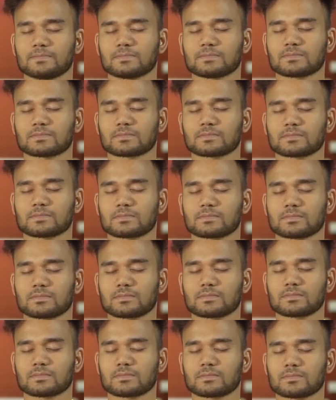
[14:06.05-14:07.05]

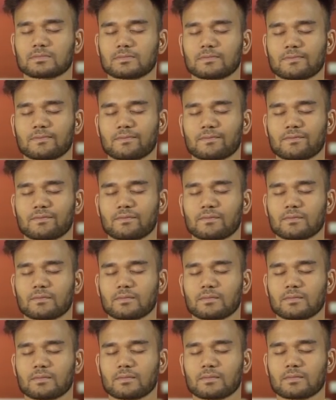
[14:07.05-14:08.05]

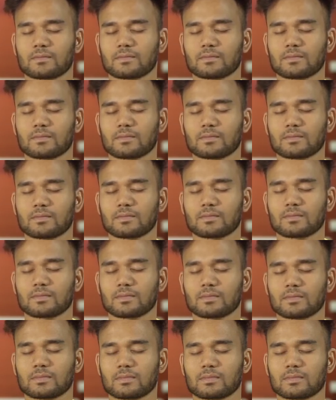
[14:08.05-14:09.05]

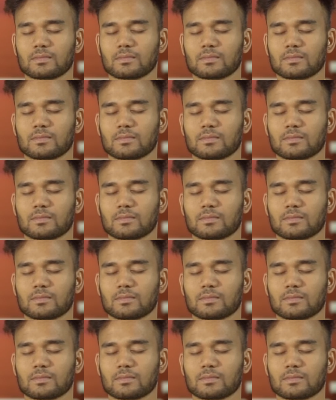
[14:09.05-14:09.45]
(silence)